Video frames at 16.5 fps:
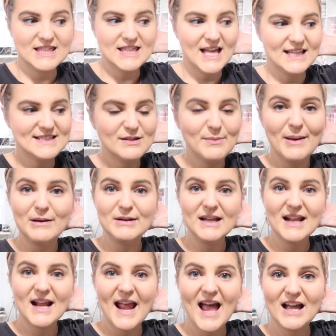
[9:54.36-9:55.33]
That's about
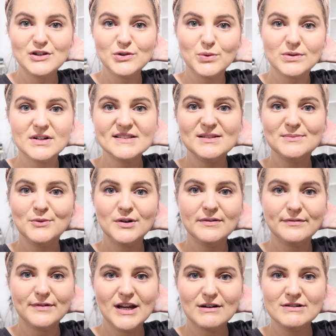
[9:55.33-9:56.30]
it. I had to order some more
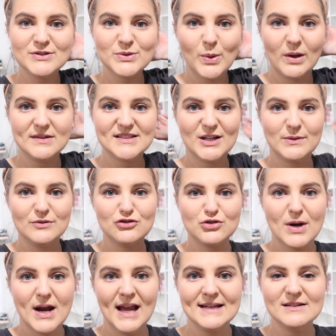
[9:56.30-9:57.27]
fragrance oils. I was
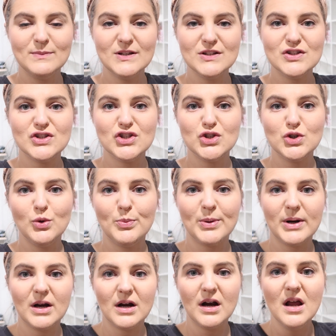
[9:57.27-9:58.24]
trying to be
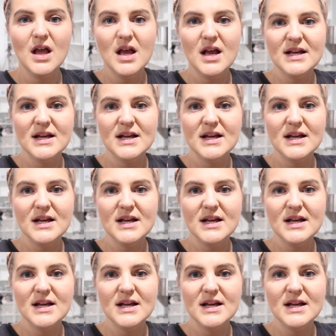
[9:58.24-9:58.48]
super